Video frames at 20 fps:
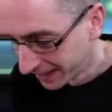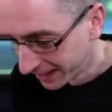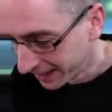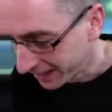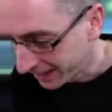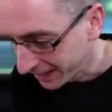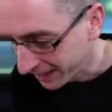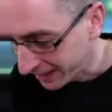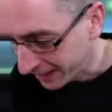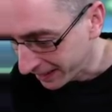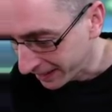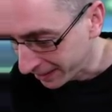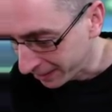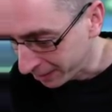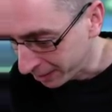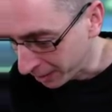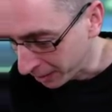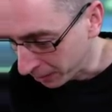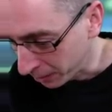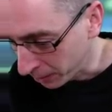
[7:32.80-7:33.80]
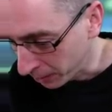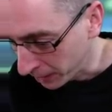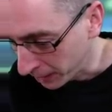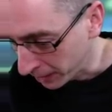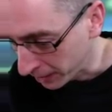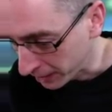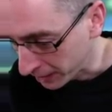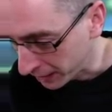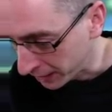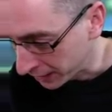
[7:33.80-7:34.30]
Right, what we got
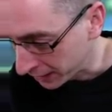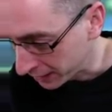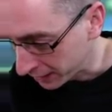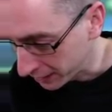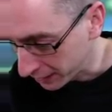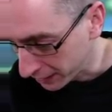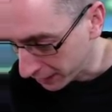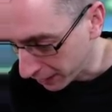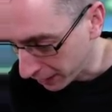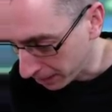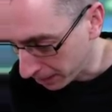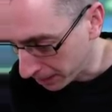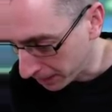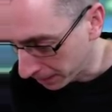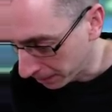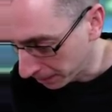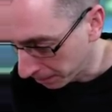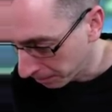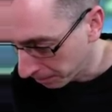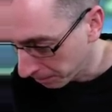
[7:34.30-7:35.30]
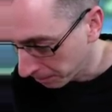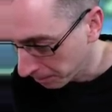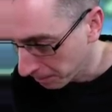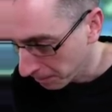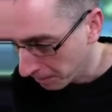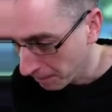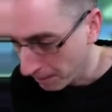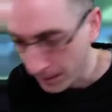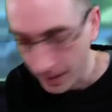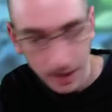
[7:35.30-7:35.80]
here? Sniper.
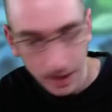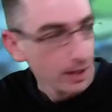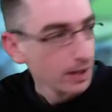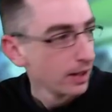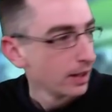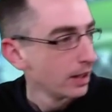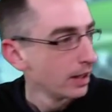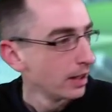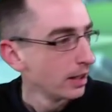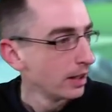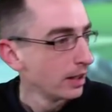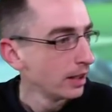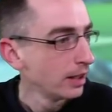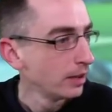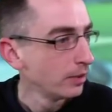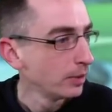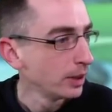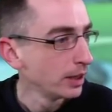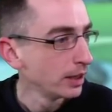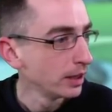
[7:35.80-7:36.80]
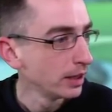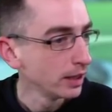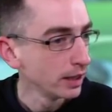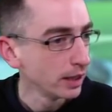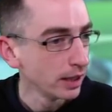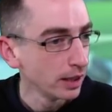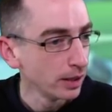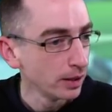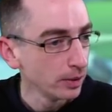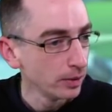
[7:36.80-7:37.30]
And we're going to
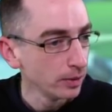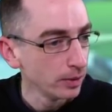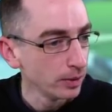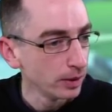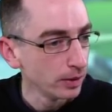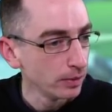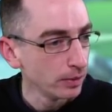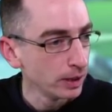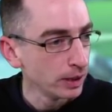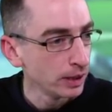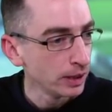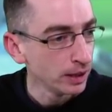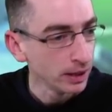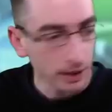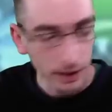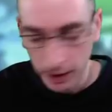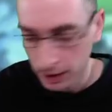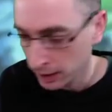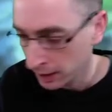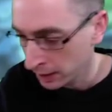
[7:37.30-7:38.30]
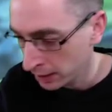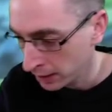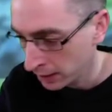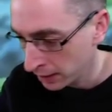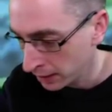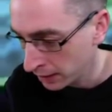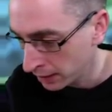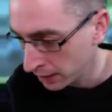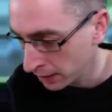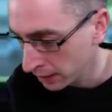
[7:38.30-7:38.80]
go with
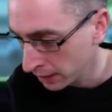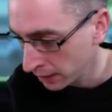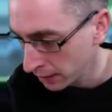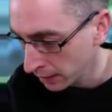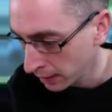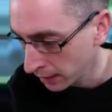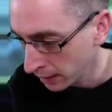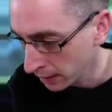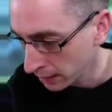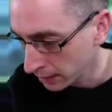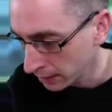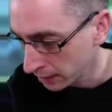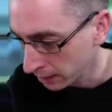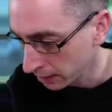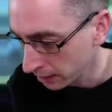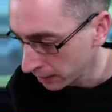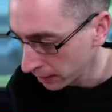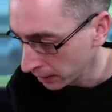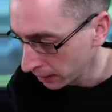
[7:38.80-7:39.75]
that. Okay.